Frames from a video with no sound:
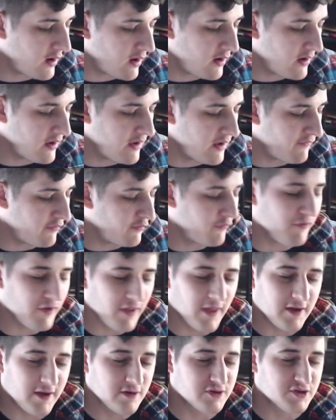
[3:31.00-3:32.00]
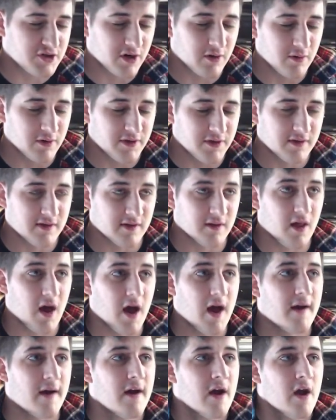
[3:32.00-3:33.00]
if you feel like you struggle with this a
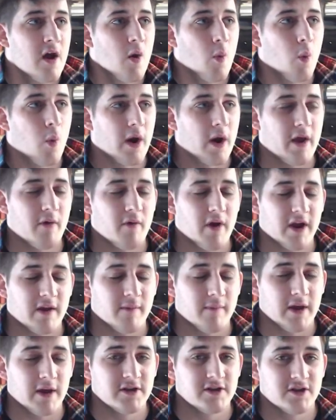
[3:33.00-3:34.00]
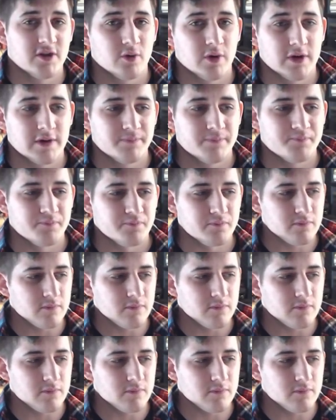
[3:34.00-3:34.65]
lot, what I recommend doing